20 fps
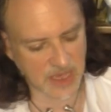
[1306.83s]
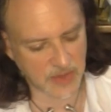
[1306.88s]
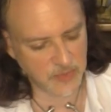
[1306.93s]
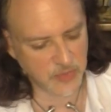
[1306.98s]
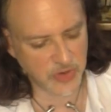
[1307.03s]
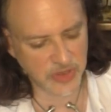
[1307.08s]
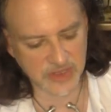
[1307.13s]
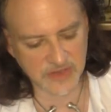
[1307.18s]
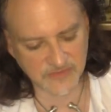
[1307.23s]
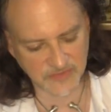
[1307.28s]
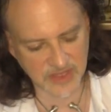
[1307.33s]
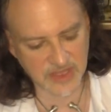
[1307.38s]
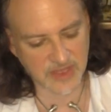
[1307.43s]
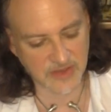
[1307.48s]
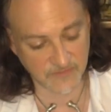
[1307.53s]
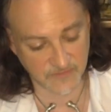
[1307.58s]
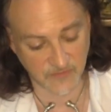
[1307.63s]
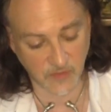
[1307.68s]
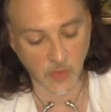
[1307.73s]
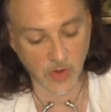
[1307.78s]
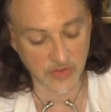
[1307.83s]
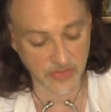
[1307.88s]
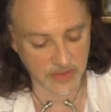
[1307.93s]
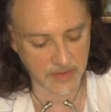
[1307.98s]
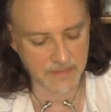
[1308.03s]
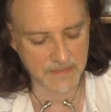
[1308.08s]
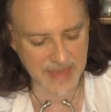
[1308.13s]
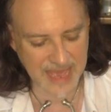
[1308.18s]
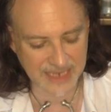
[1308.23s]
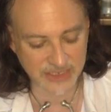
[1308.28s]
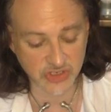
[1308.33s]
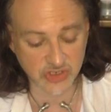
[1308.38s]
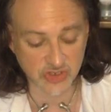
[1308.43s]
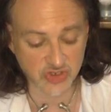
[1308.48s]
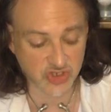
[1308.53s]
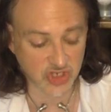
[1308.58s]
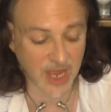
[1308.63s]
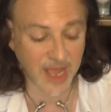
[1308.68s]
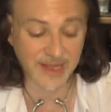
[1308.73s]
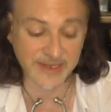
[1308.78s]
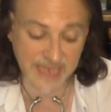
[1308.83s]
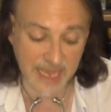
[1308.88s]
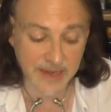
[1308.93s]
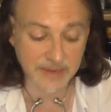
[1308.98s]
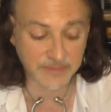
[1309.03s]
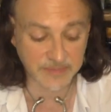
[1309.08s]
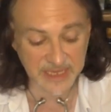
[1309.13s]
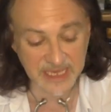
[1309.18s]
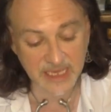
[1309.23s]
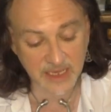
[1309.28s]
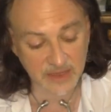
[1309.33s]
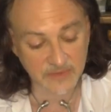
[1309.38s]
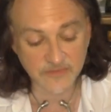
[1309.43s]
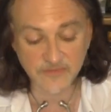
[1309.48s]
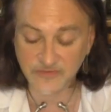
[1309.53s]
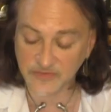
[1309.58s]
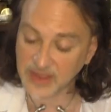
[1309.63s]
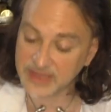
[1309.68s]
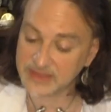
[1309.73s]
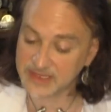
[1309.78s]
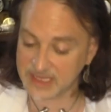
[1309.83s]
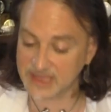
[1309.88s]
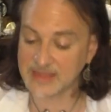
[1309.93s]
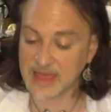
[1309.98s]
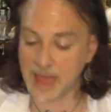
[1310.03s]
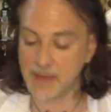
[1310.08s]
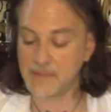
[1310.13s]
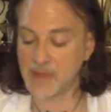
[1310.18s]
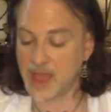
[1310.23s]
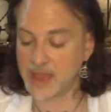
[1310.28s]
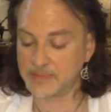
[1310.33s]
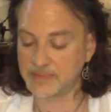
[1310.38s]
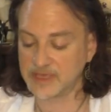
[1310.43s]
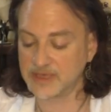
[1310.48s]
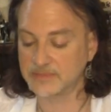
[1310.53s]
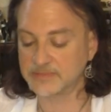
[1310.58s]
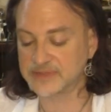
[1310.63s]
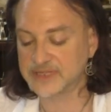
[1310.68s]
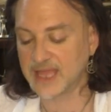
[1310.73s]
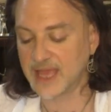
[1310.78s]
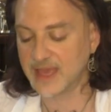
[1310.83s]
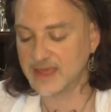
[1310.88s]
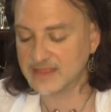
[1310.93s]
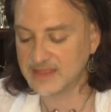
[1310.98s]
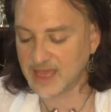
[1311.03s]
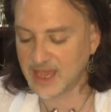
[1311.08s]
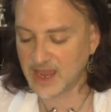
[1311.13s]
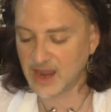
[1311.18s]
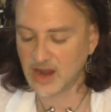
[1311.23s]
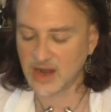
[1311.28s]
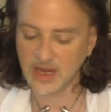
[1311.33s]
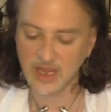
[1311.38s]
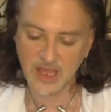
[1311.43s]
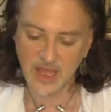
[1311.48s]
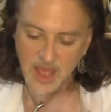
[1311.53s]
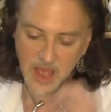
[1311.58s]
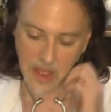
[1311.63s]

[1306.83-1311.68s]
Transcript: I'm really feeling for the magical child and being friendly that might be in play there.